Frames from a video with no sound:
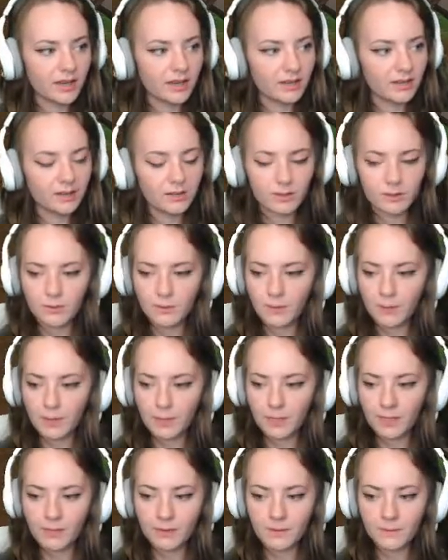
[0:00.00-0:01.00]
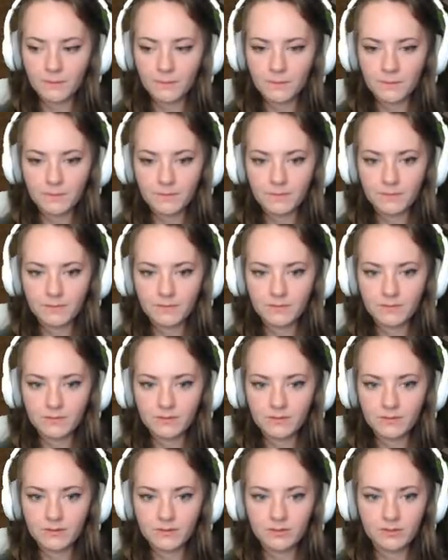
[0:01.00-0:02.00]
no is shaking it.
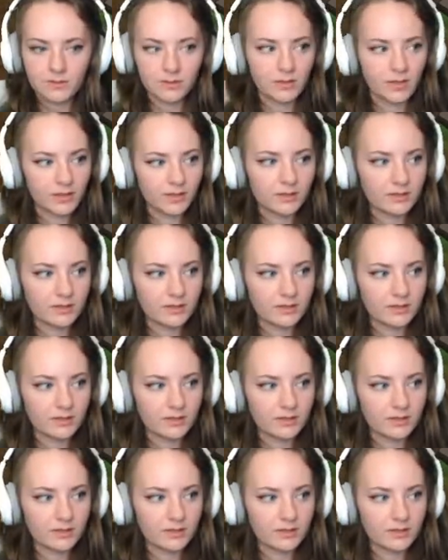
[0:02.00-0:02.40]
So